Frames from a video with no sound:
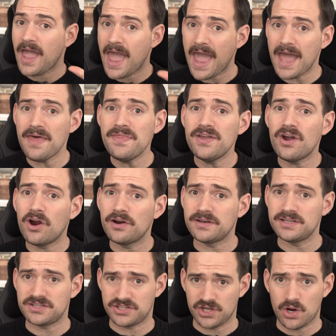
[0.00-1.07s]
and the
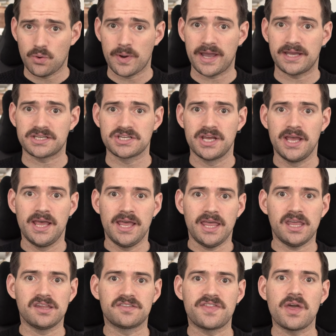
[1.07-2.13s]
RDTOH
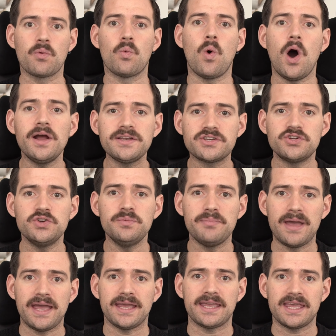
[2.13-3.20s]
is they want to
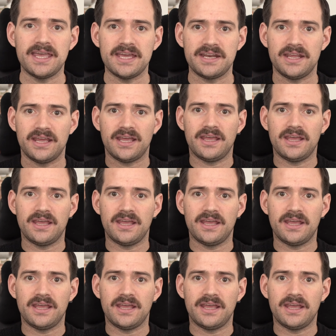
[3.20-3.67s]
make it